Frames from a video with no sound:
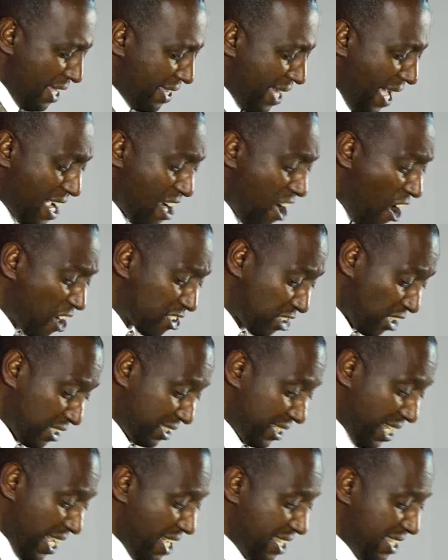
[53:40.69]
They also
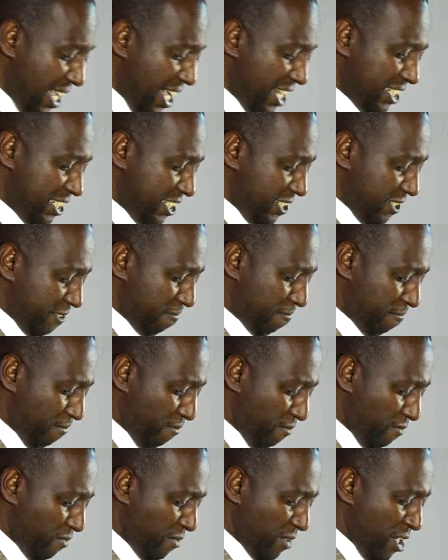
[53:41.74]
say that
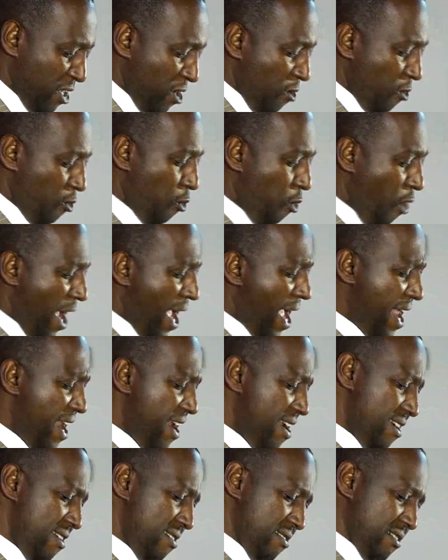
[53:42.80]

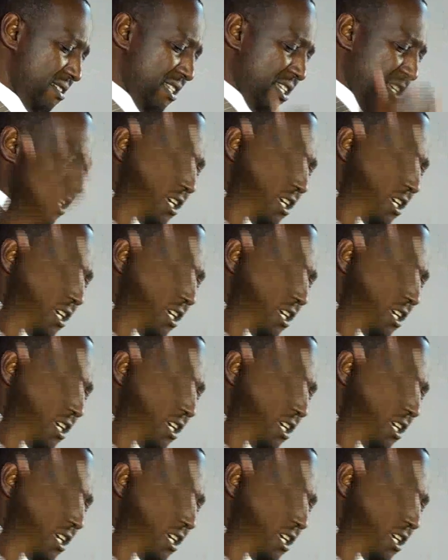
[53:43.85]
when